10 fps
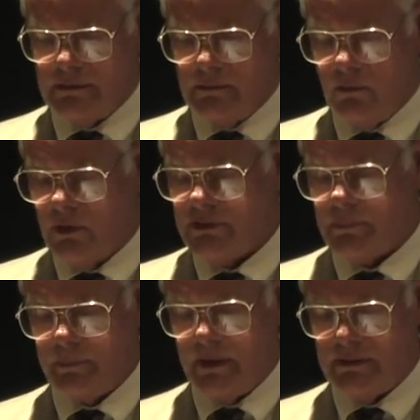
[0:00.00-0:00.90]
launch a
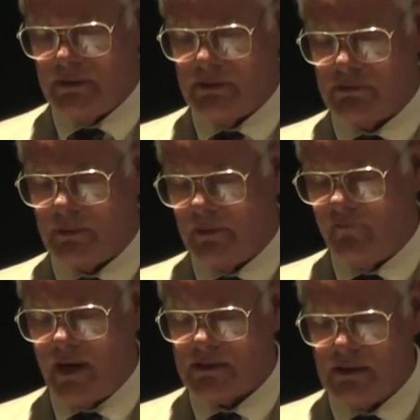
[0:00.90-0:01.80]
plan to distribute a
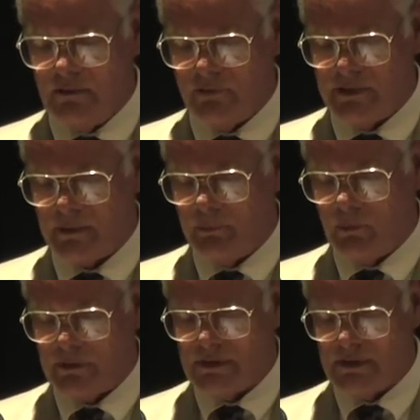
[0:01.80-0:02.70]
vaccine for
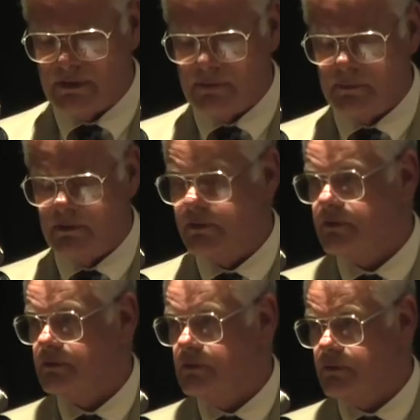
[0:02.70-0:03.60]
tick-borne diseases
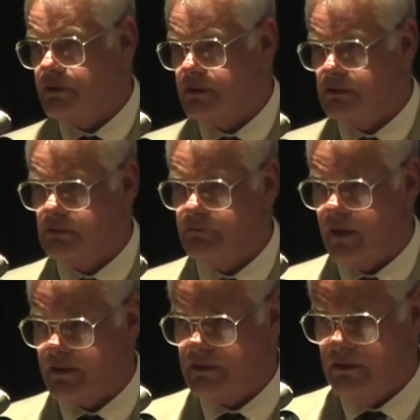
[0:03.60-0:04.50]
because no such
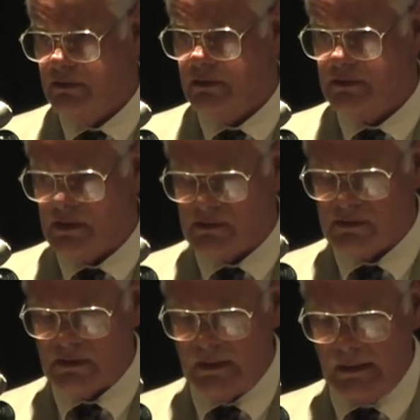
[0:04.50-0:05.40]
vaccine
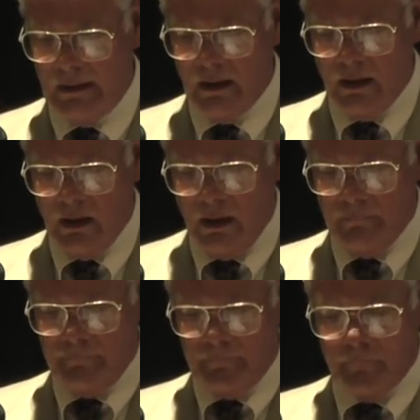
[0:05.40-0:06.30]
exists.
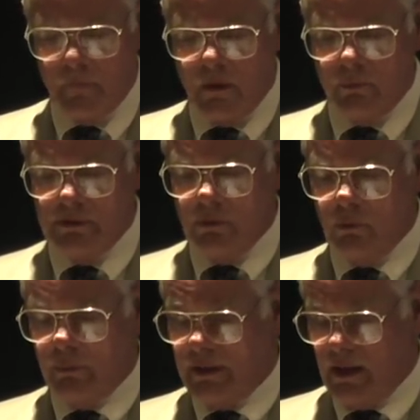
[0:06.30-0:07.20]
We do
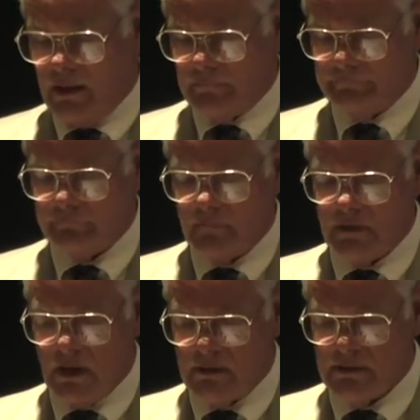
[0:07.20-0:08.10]
what we can.
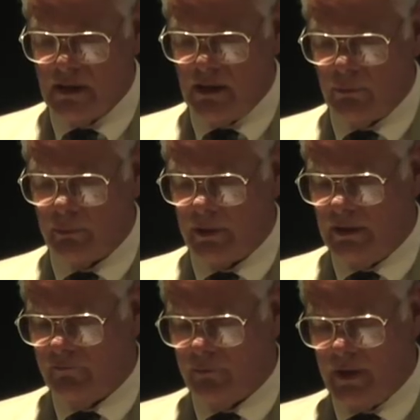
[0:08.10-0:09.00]
Tonight we're bringing
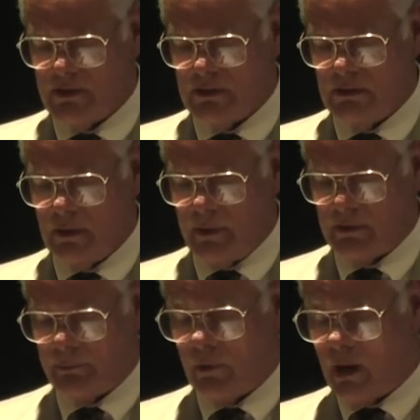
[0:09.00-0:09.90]
information about
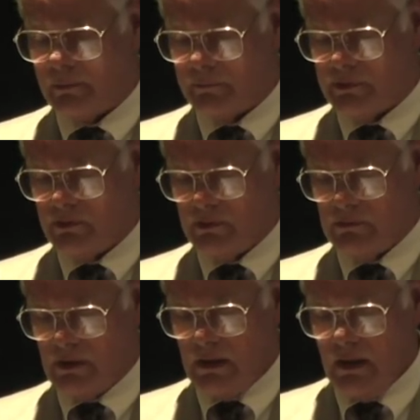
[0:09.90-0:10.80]
the problem to
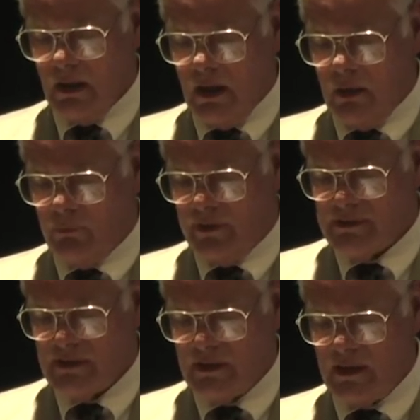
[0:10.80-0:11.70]
you. With
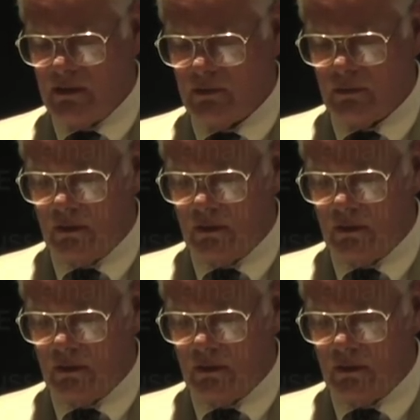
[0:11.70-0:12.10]
us today are